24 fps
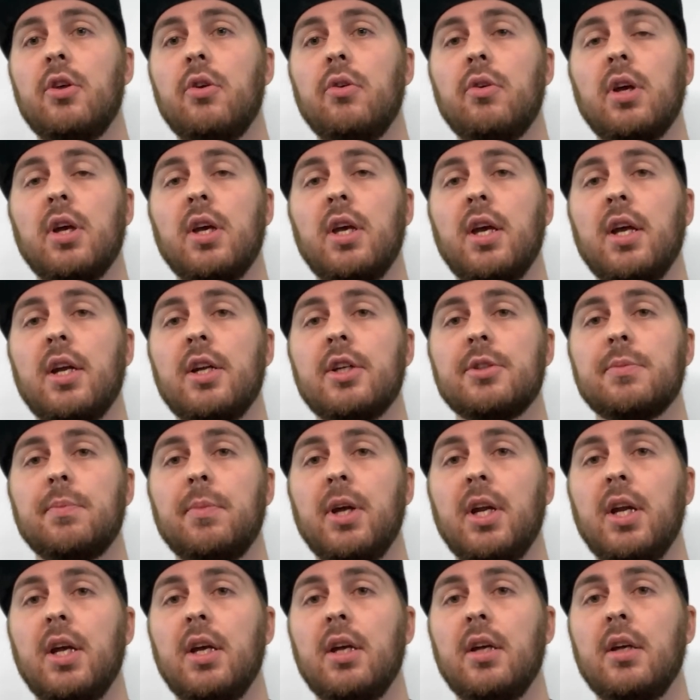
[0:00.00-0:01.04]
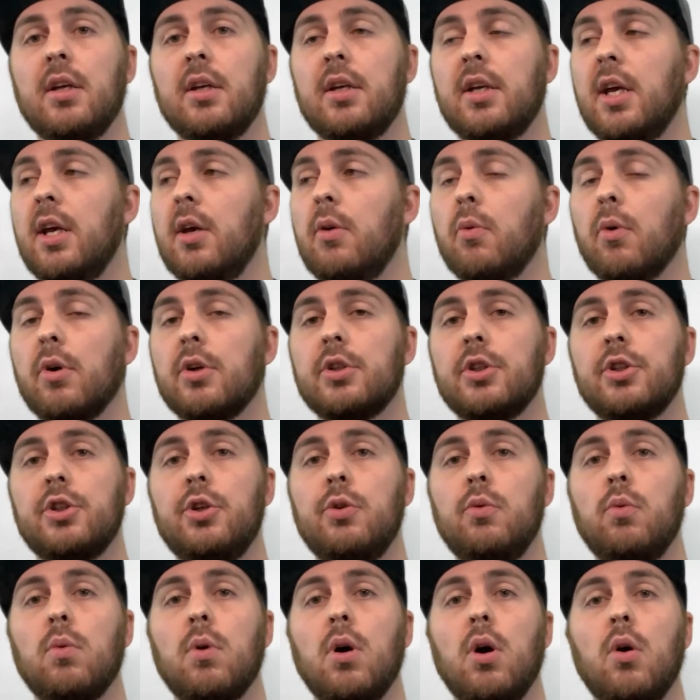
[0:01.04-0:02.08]
You can get as many keywords as you
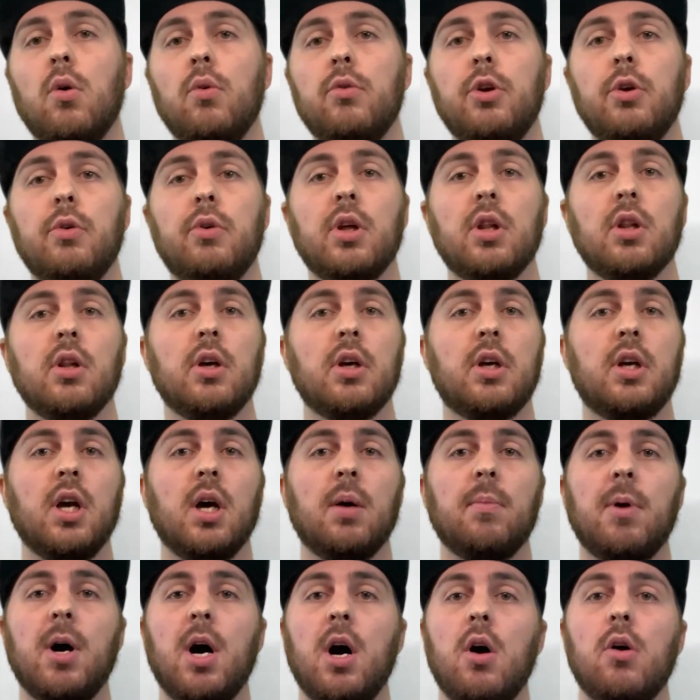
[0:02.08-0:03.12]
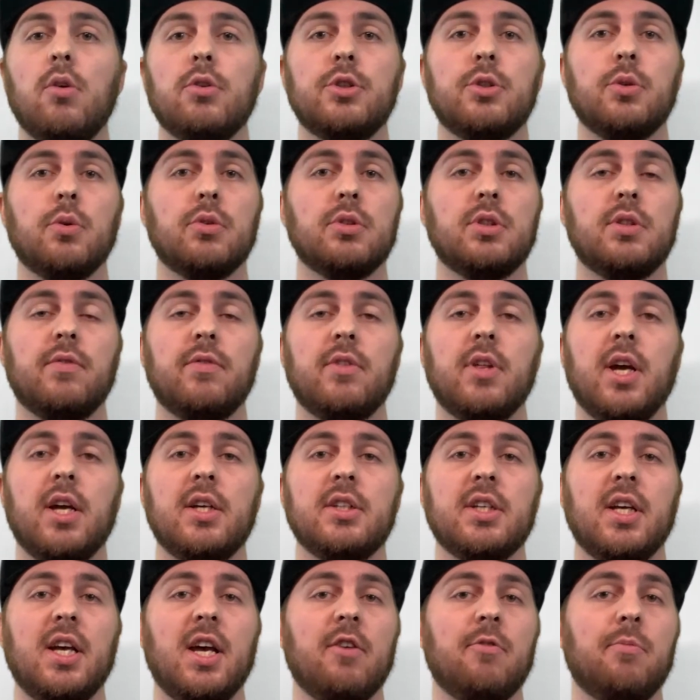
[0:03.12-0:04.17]
want. You can look up all sorts of things.
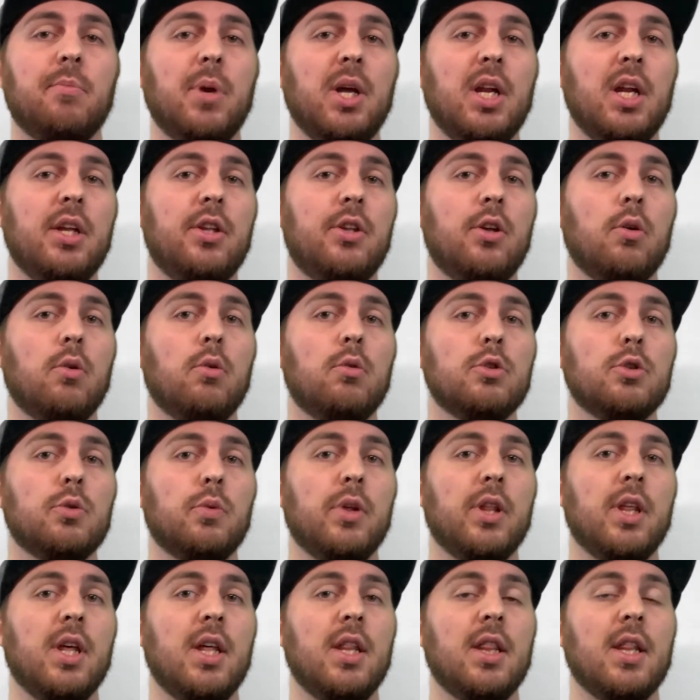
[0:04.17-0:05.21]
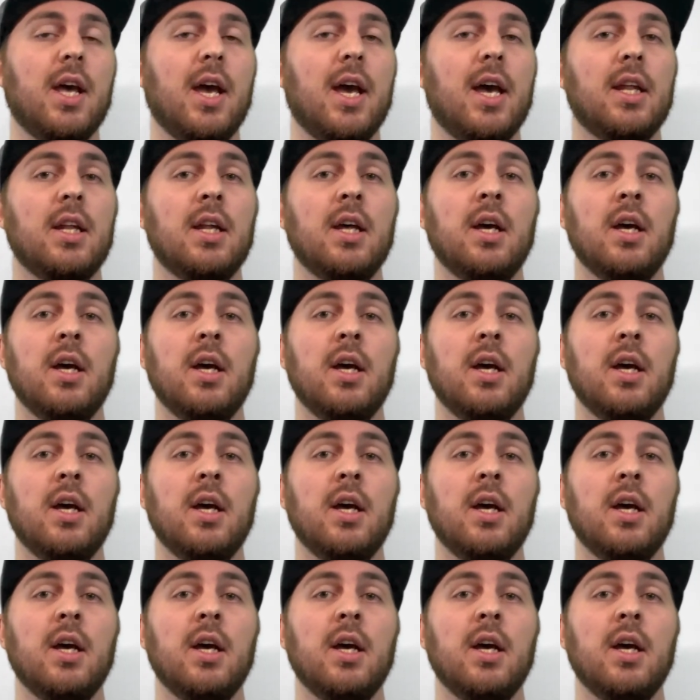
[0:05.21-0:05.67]
They have many tools within that.